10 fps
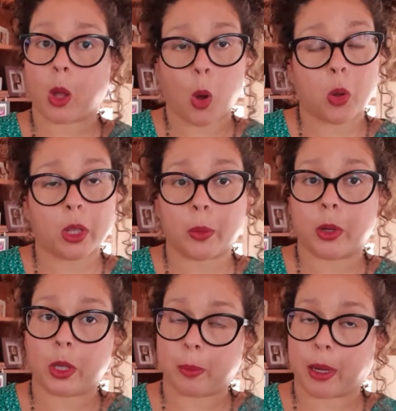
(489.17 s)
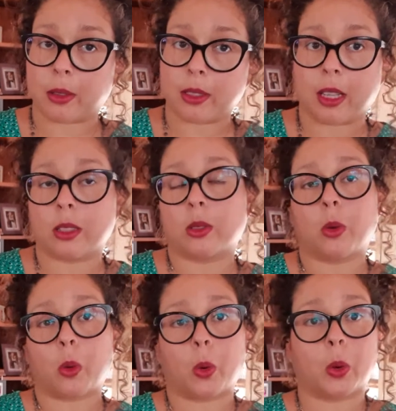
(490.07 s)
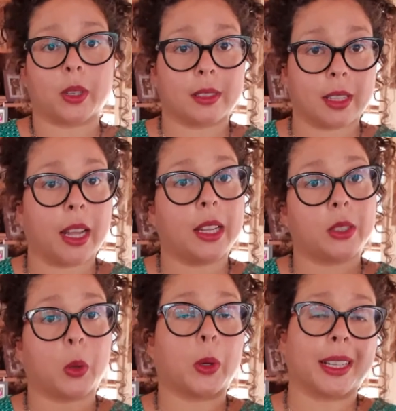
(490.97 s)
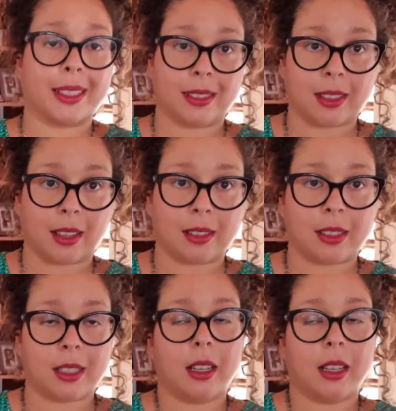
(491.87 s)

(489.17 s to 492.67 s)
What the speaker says: holy wood or palo santo or sage or incense?